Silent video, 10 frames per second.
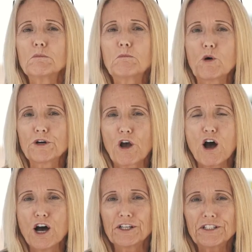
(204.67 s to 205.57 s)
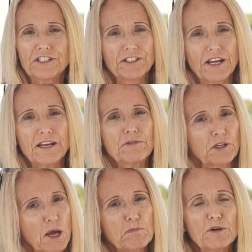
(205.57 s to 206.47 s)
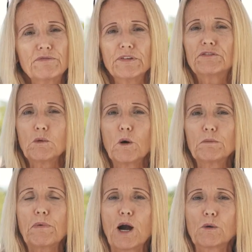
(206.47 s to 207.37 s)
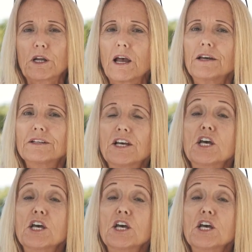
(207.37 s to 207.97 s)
on board Ohana today, the Leopard 51 Powercat.